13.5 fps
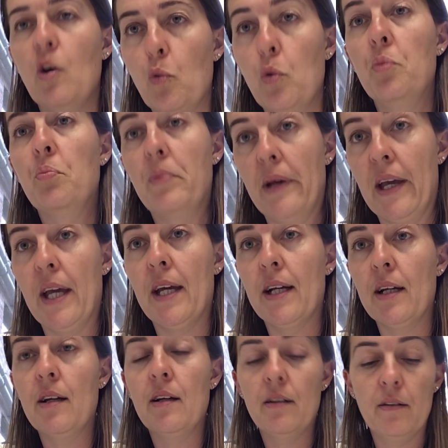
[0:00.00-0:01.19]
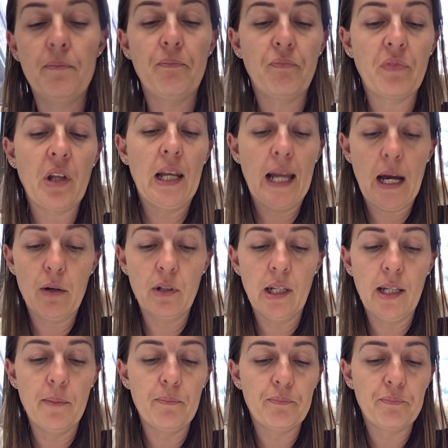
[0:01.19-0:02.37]
it will bang
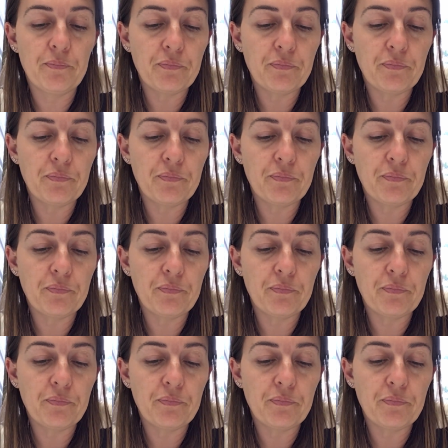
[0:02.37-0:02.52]
loudly.